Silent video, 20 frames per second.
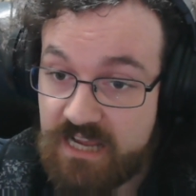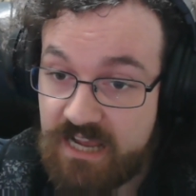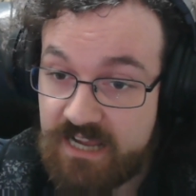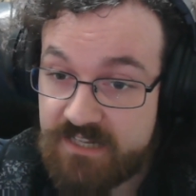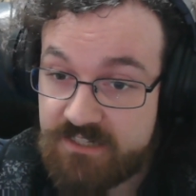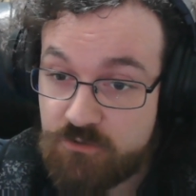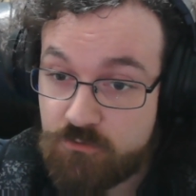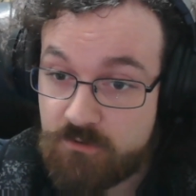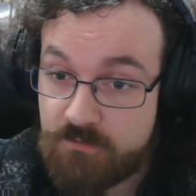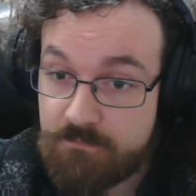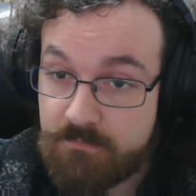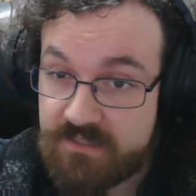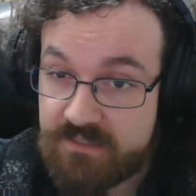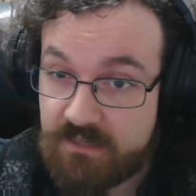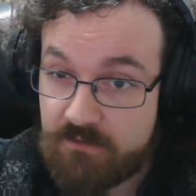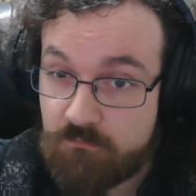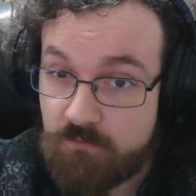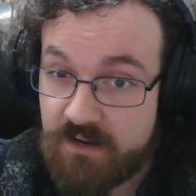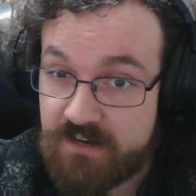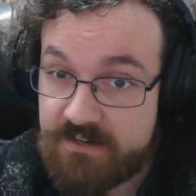I do admit
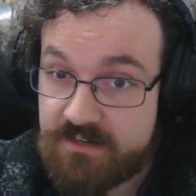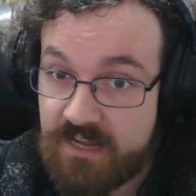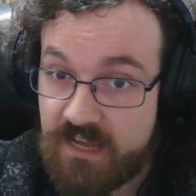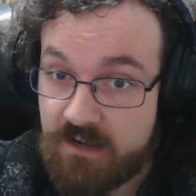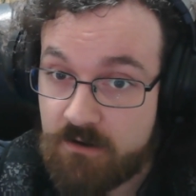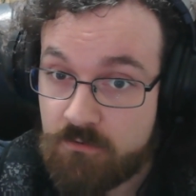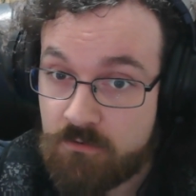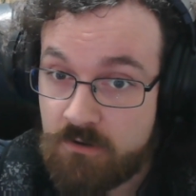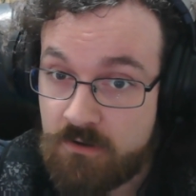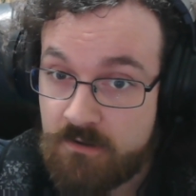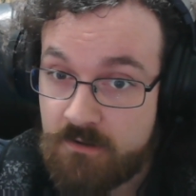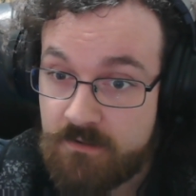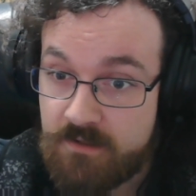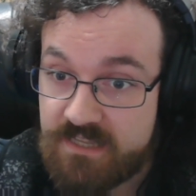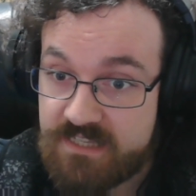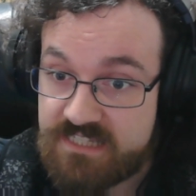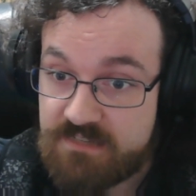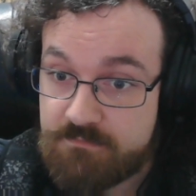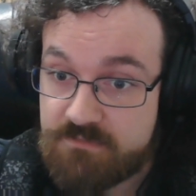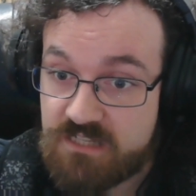that right now,
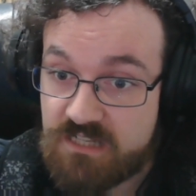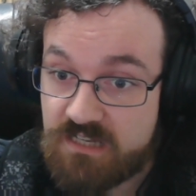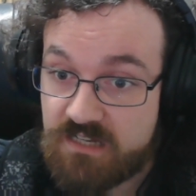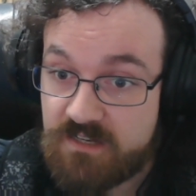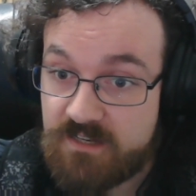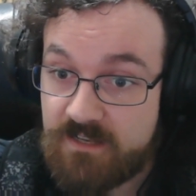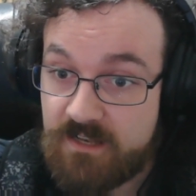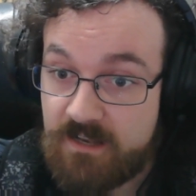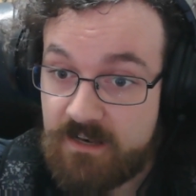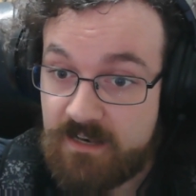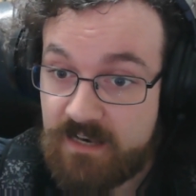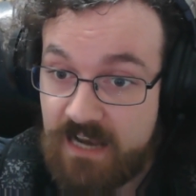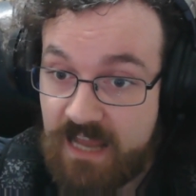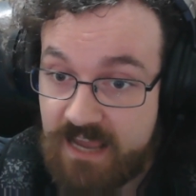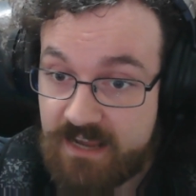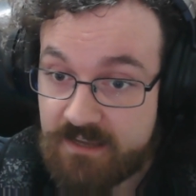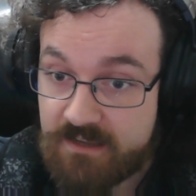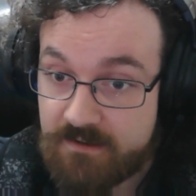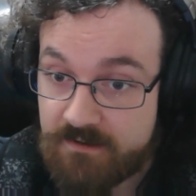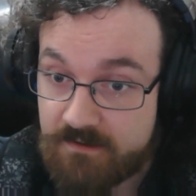it seems a little
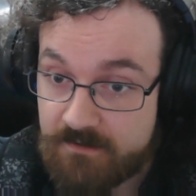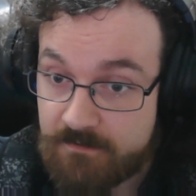lacking.